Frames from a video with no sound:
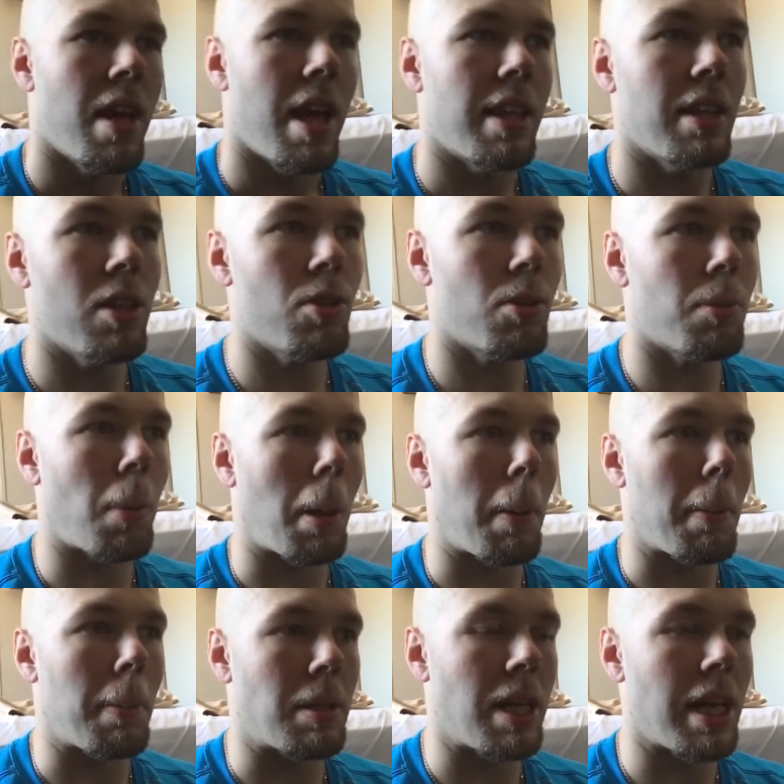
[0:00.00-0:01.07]
And then you're
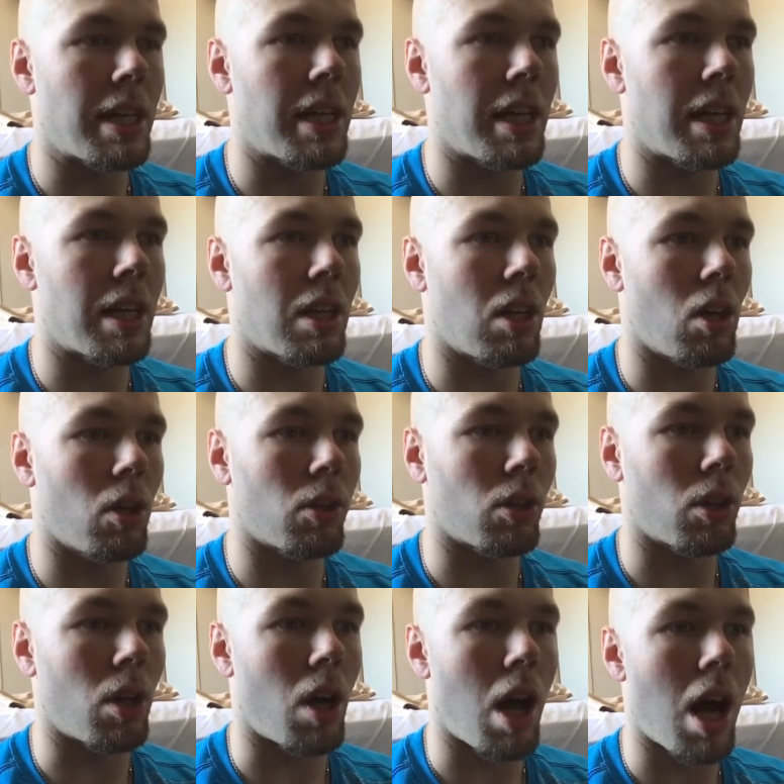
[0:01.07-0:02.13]
taking all
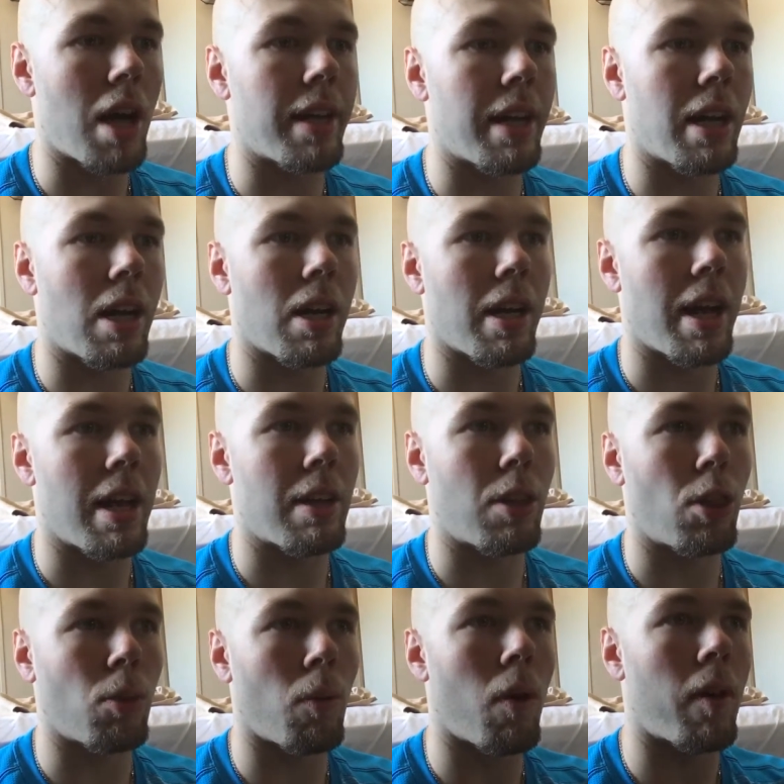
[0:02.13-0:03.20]
the hot air
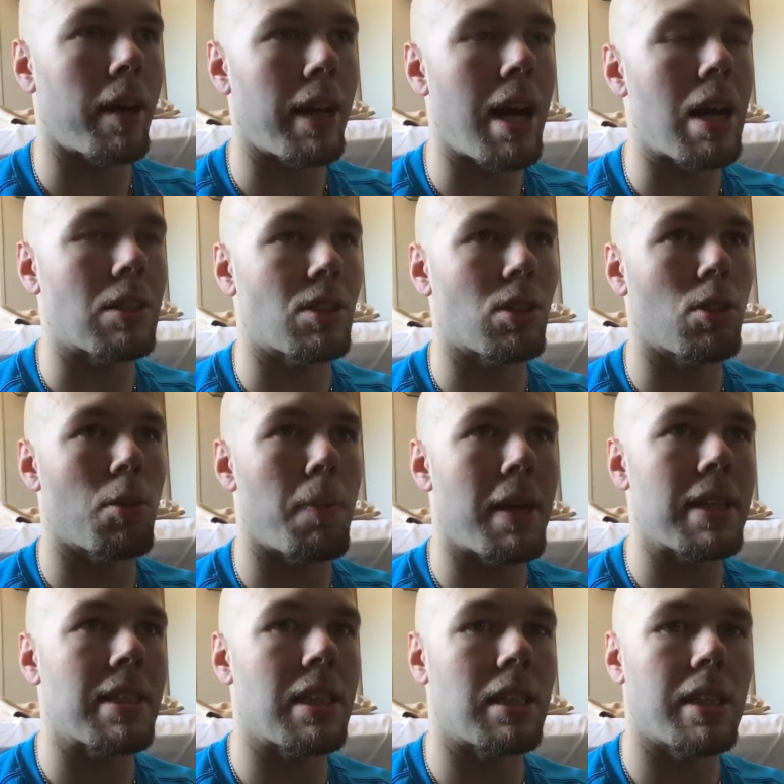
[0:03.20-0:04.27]
and throwing it out, so you're
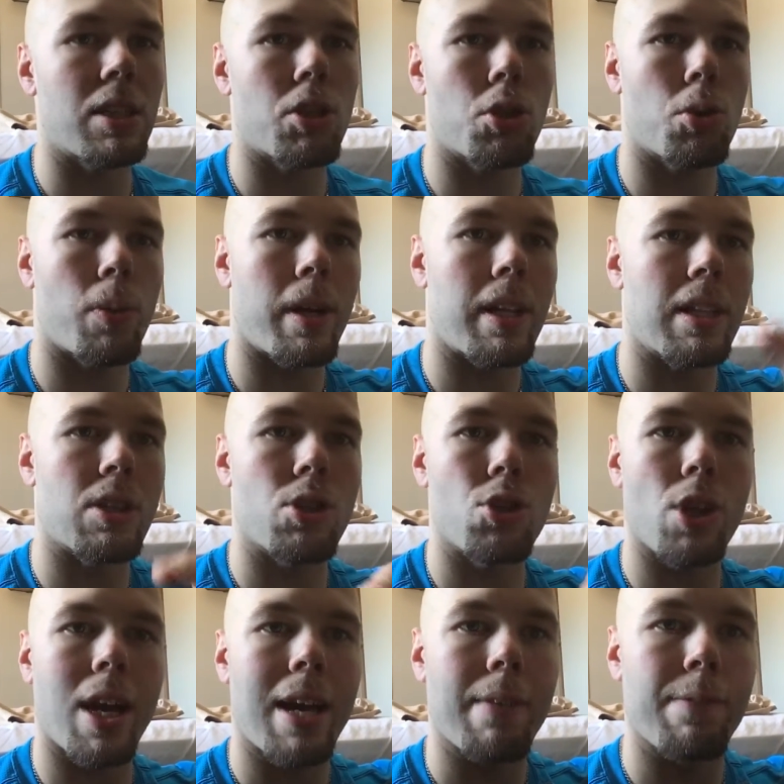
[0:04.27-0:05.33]
basically just creating this
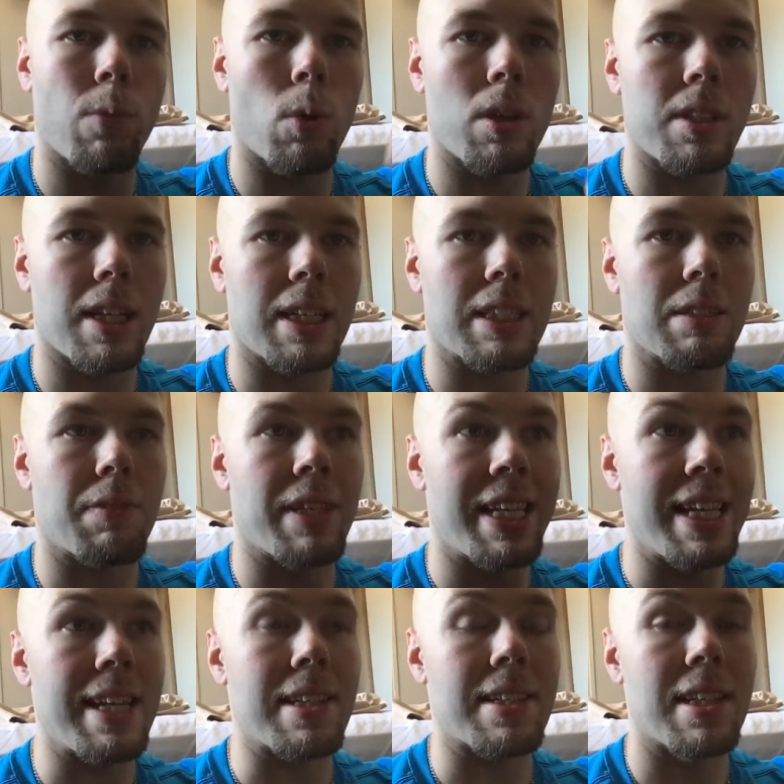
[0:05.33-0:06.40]
giant vortex of
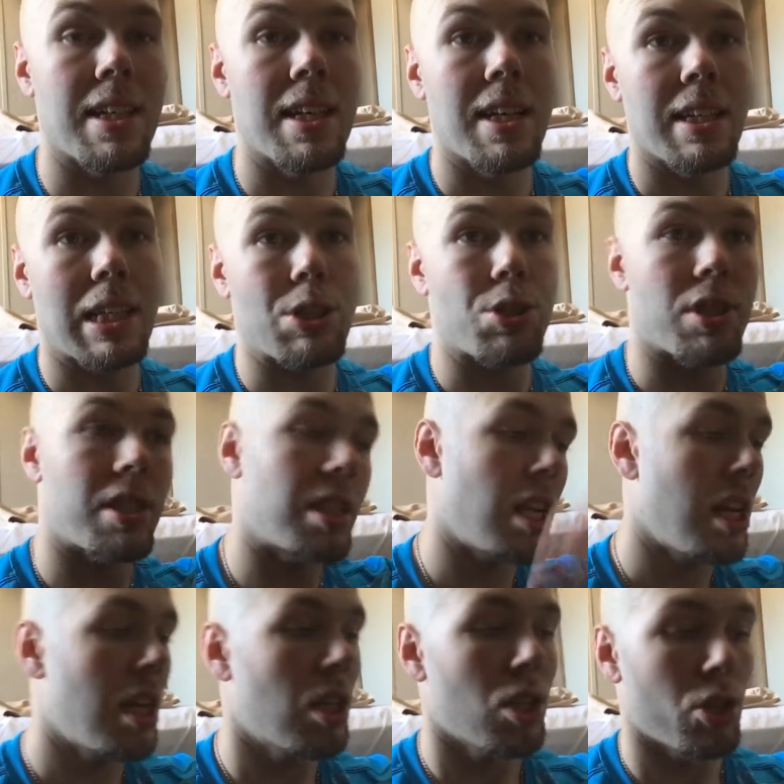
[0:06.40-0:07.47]
heat that's just
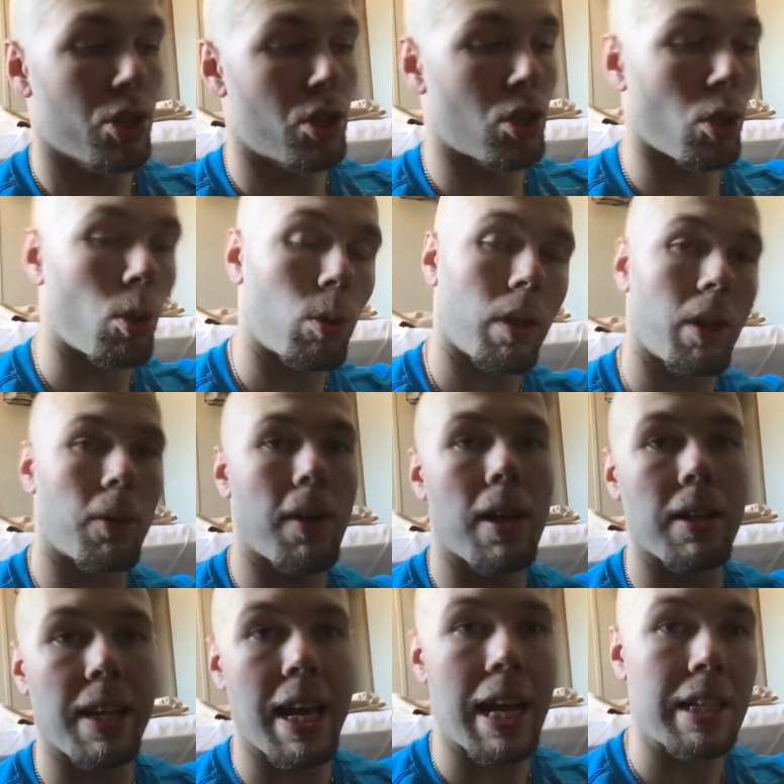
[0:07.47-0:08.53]
circling
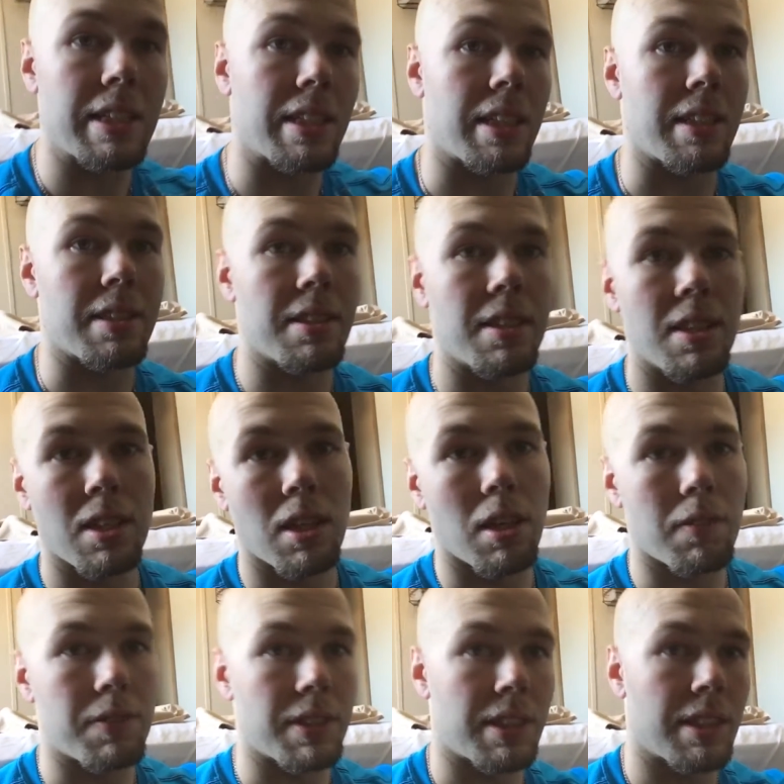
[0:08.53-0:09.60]
around the exit
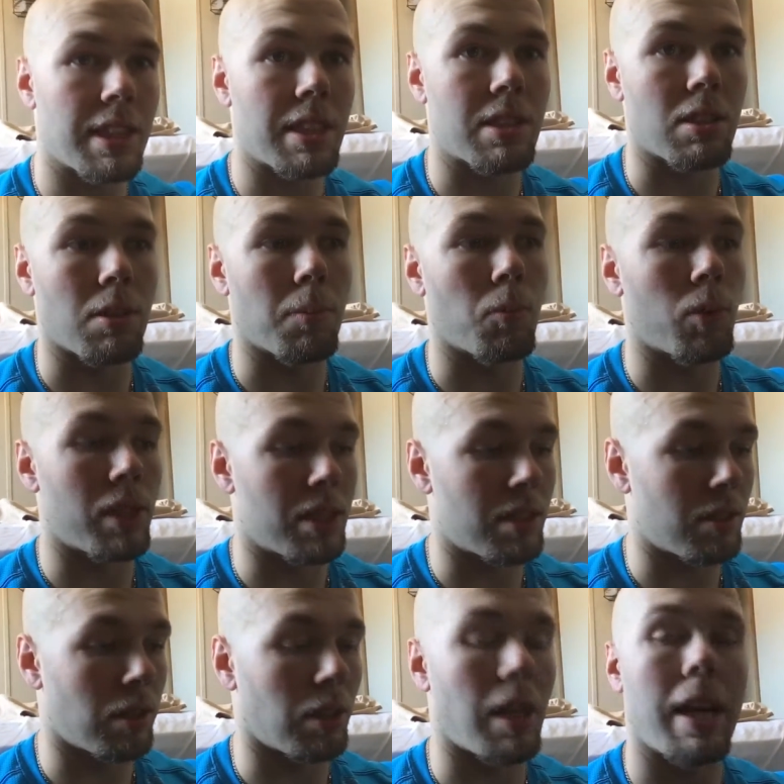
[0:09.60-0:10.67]
of the system when
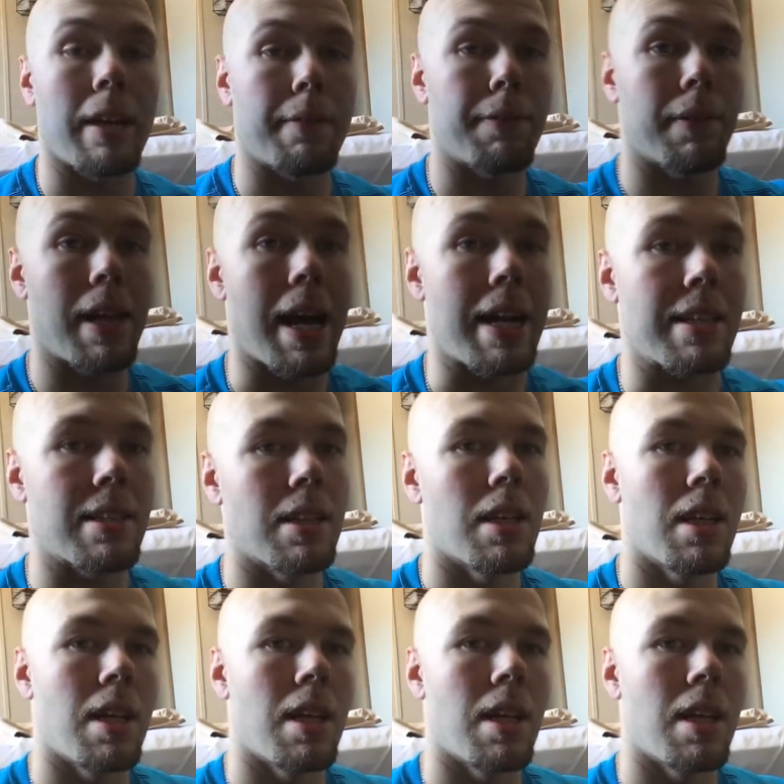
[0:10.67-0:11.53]
it's lying flat.